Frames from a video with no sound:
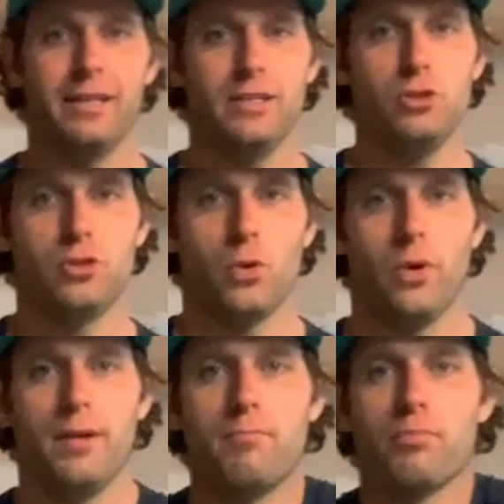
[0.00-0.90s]

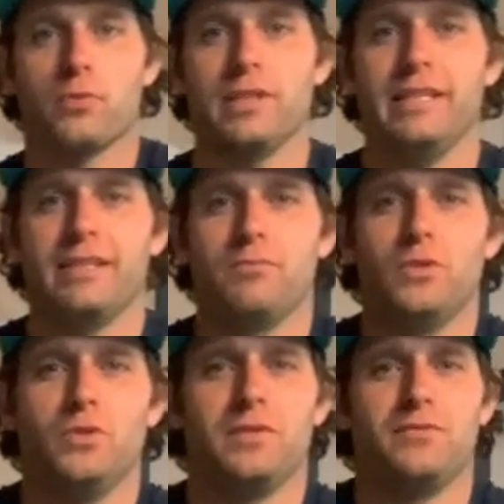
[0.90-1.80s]
enjoy, breathe and
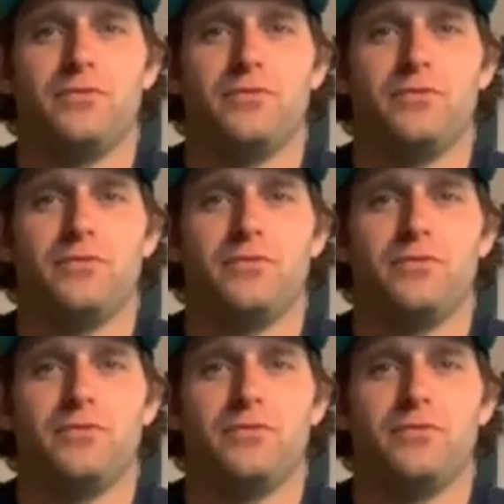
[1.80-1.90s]
move.